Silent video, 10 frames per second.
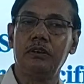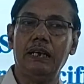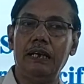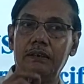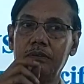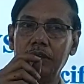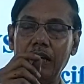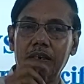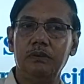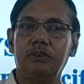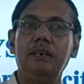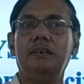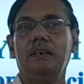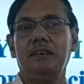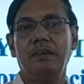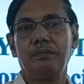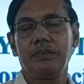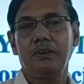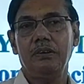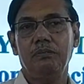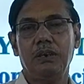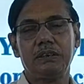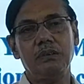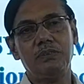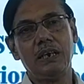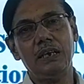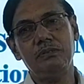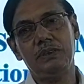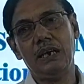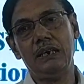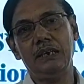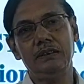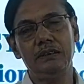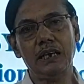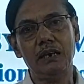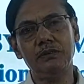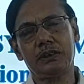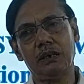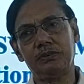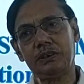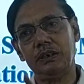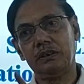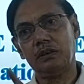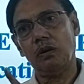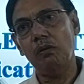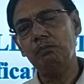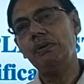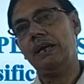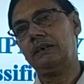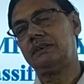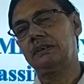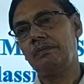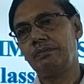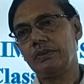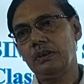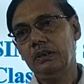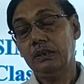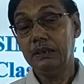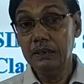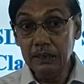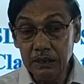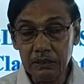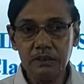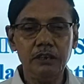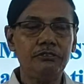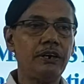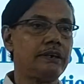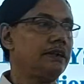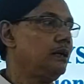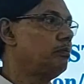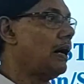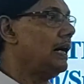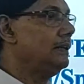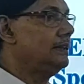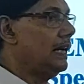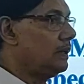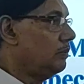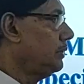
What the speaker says: for that active center, but sometimes that enzyme substrate complex is affected by that